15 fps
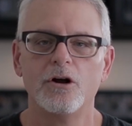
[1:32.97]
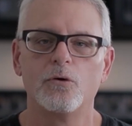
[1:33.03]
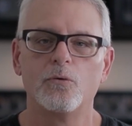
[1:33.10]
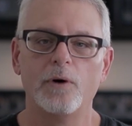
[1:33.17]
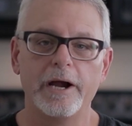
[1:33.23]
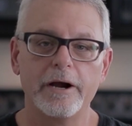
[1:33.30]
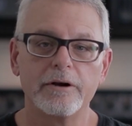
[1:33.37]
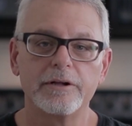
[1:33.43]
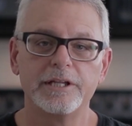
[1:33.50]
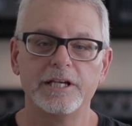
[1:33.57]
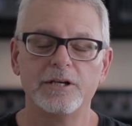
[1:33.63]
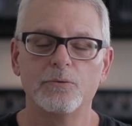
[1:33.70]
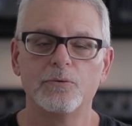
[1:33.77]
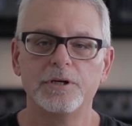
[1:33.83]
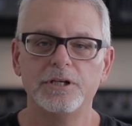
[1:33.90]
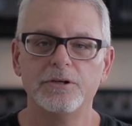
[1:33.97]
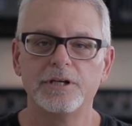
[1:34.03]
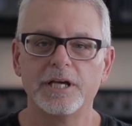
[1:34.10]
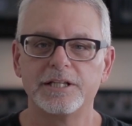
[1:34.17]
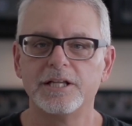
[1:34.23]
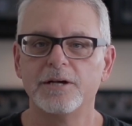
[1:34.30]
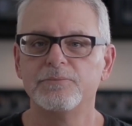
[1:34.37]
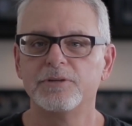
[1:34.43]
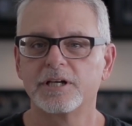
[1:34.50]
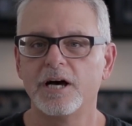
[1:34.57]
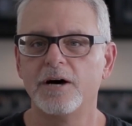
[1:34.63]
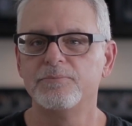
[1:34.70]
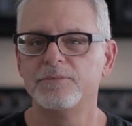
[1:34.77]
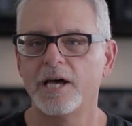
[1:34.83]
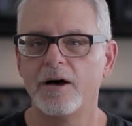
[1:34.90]
Rarely will you get them to
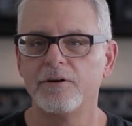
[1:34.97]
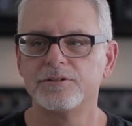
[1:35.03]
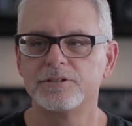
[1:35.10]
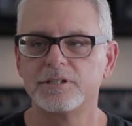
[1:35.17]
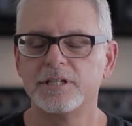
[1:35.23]
come down